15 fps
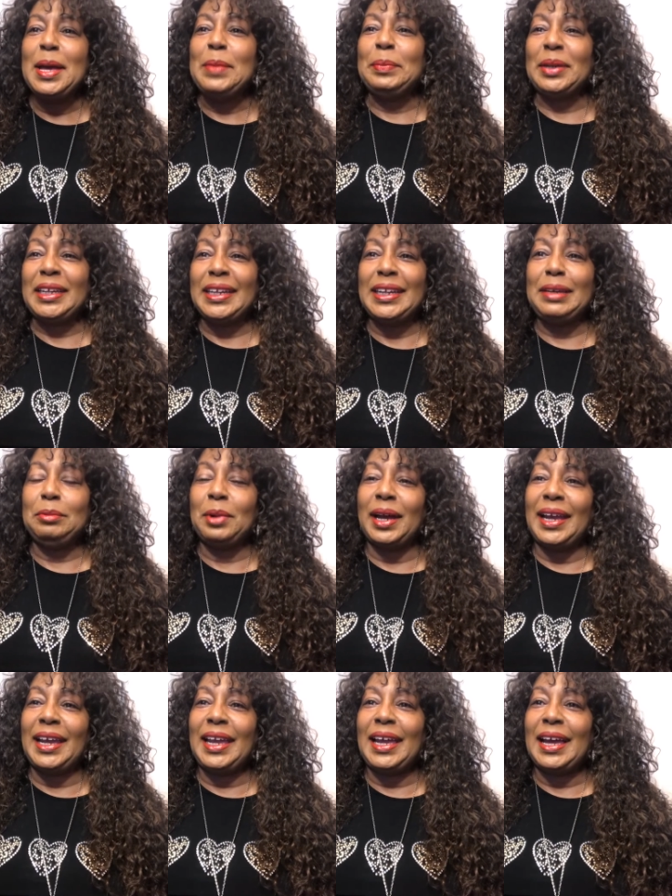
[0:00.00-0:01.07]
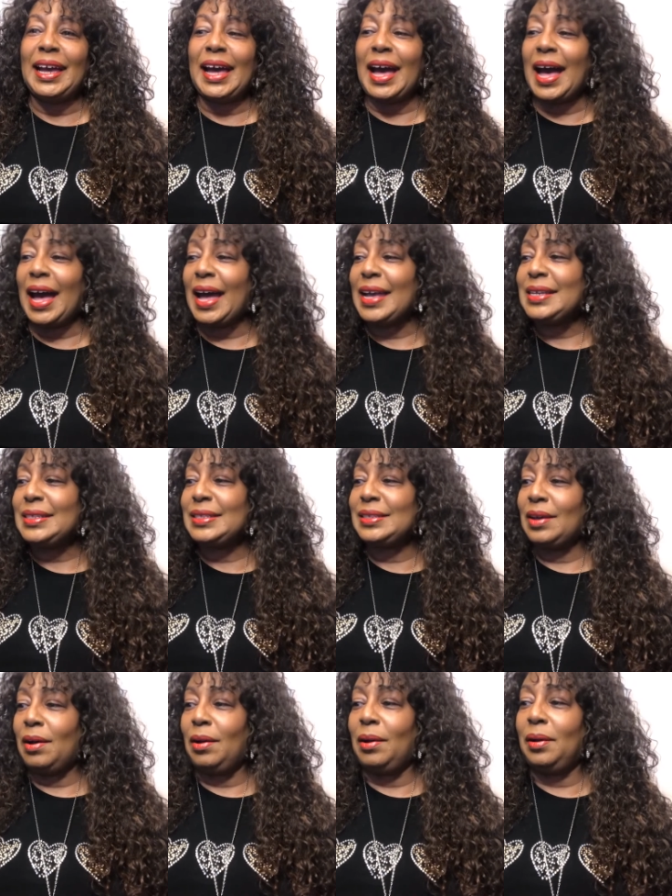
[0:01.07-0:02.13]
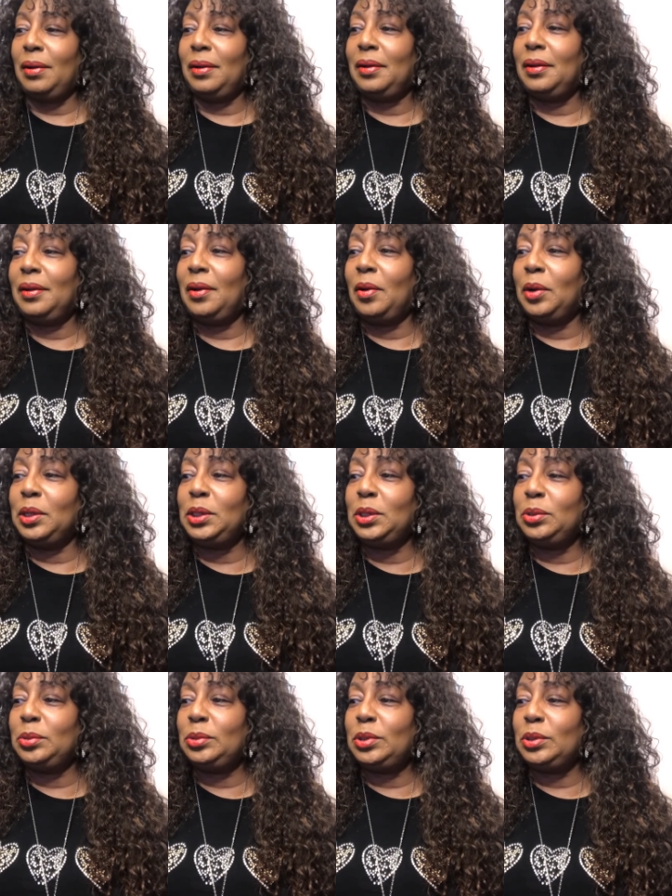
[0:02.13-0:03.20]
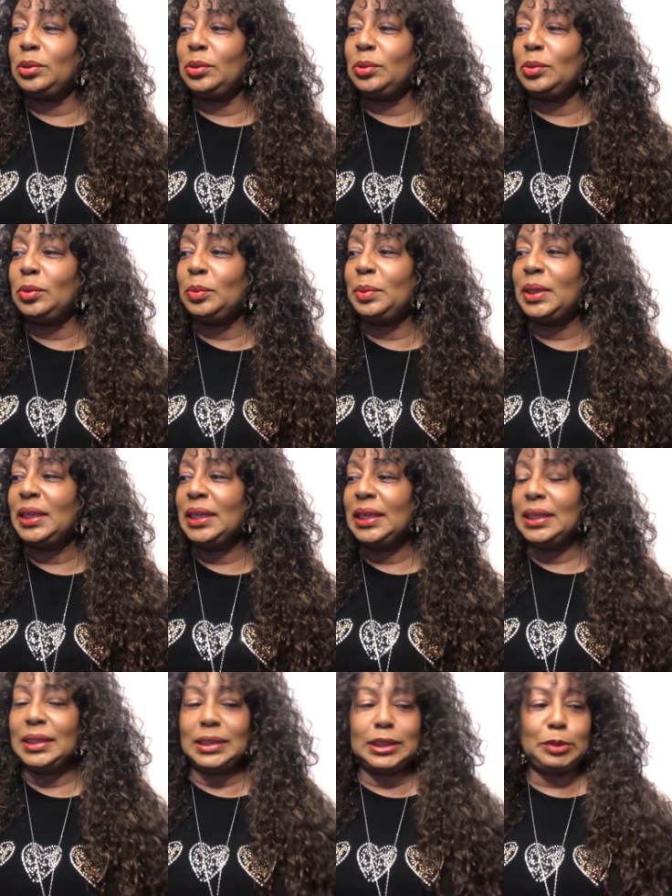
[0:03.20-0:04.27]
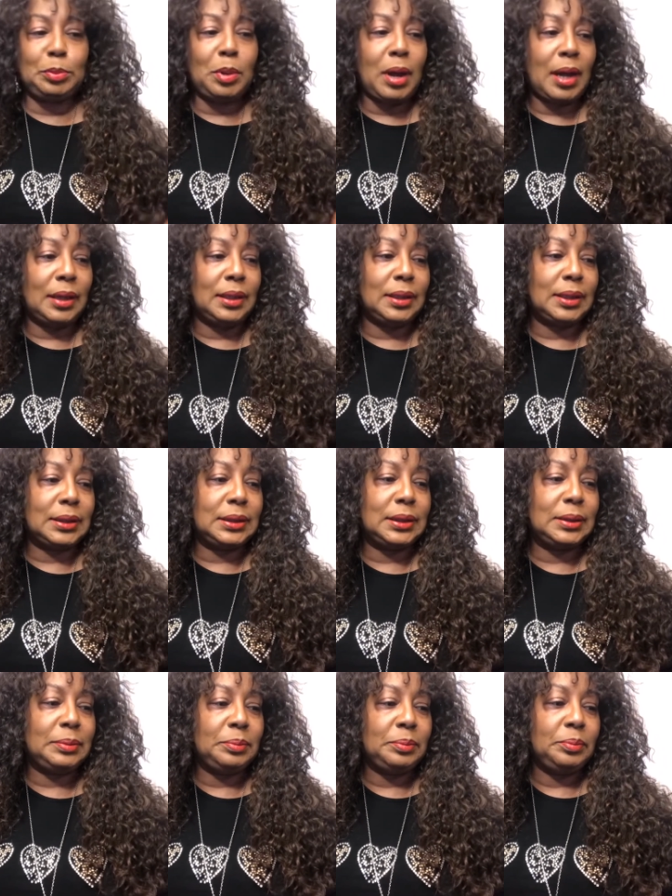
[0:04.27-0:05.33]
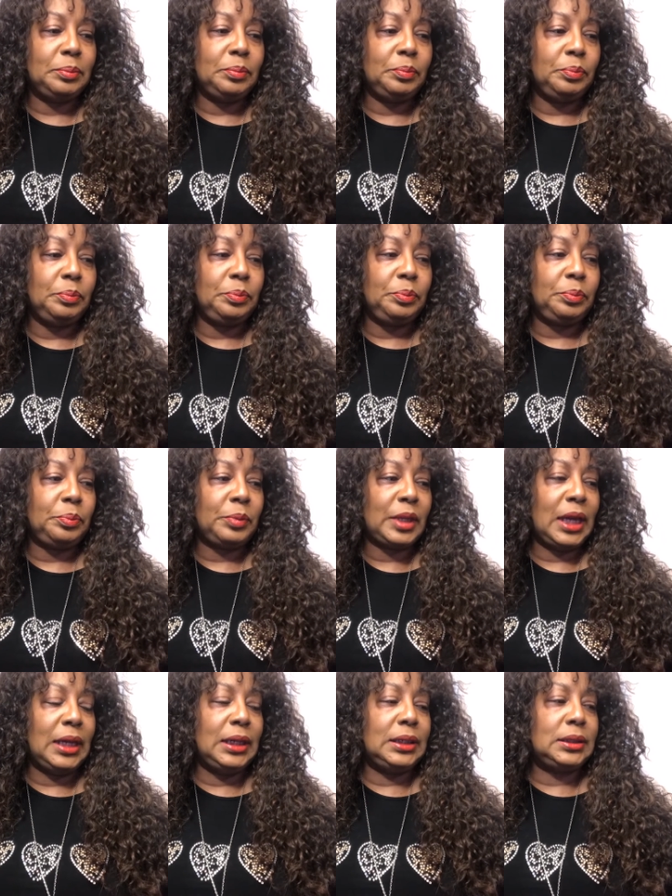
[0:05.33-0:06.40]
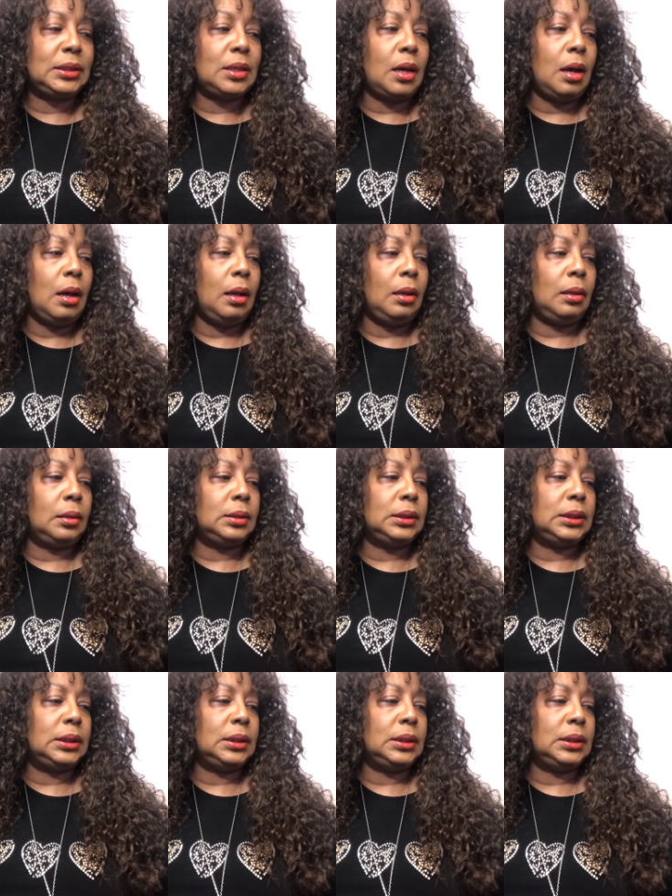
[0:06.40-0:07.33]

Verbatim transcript: But anyway, I saw on YouTube this product, and it's called